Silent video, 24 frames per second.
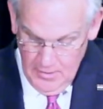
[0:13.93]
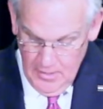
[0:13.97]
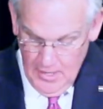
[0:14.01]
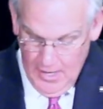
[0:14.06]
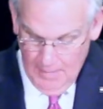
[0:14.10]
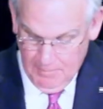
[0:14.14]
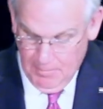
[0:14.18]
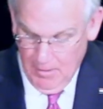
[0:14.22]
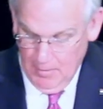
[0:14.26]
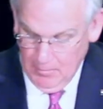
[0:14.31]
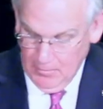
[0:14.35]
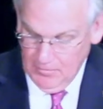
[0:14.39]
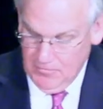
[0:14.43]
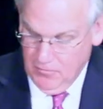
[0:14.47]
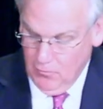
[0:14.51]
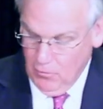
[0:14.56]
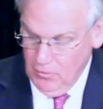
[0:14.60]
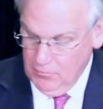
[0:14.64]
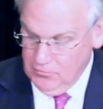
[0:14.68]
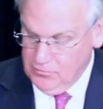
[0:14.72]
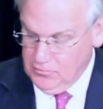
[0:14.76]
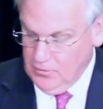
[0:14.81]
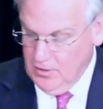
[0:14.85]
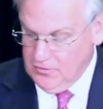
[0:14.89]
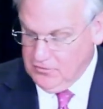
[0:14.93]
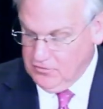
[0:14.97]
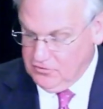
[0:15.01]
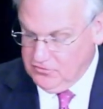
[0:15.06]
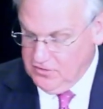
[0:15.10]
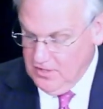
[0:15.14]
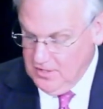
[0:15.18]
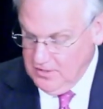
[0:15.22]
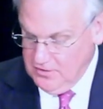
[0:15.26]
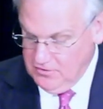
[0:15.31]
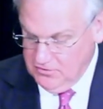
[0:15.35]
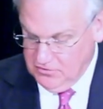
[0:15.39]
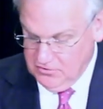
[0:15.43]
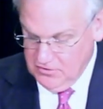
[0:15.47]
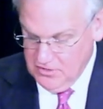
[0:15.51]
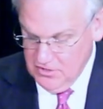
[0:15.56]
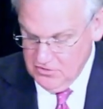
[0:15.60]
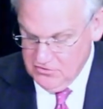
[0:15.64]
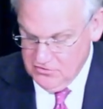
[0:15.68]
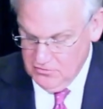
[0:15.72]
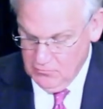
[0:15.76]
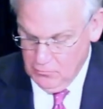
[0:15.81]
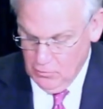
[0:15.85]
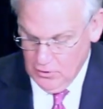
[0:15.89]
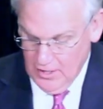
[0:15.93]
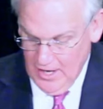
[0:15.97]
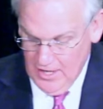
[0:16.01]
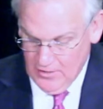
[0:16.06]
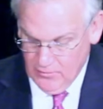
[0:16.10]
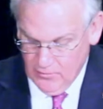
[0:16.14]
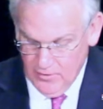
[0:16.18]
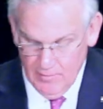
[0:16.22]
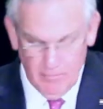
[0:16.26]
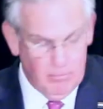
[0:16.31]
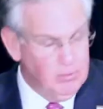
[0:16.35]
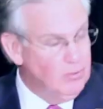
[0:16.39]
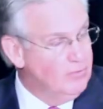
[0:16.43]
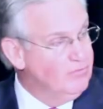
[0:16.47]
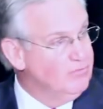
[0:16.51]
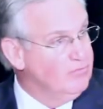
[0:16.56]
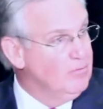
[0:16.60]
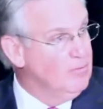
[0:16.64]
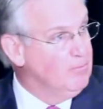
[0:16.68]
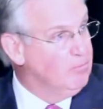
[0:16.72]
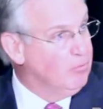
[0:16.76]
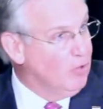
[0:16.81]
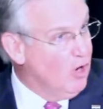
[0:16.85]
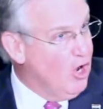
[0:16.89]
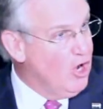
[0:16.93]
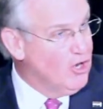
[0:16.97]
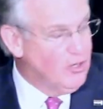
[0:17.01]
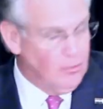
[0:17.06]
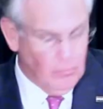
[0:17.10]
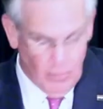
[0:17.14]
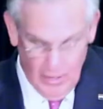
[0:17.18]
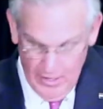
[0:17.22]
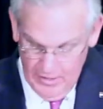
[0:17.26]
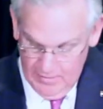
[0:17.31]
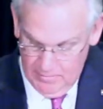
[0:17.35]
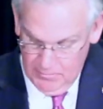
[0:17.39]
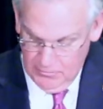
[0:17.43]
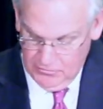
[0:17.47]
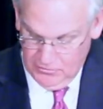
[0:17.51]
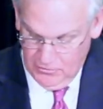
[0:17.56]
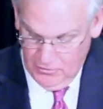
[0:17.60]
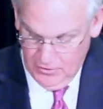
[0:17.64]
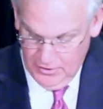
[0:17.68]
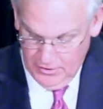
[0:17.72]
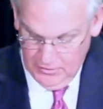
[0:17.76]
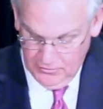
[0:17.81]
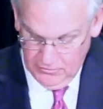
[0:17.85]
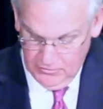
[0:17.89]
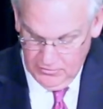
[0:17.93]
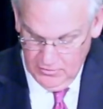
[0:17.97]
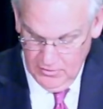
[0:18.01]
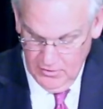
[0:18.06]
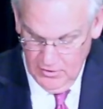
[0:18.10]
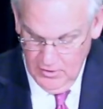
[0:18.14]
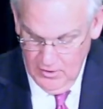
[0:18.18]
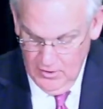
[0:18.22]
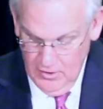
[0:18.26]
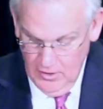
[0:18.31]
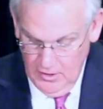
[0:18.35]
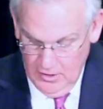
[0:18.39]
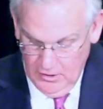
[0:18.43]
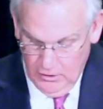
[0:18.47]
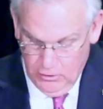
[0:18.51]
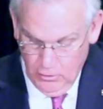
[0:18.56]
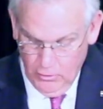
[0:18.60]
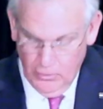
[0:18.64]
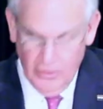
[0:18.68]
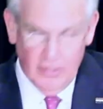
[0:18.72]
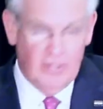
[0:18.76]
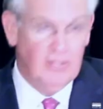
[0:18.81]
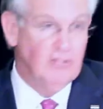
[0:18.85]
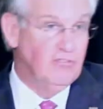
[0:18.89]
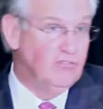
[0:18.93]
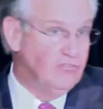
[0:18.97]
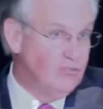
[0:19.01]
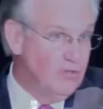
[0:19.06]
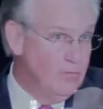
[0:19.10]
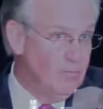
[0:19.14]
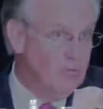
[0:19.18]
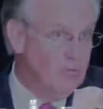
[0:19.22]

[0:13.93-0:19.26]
With those words, Governor Nixon announced the signing of Executive Order 14 06,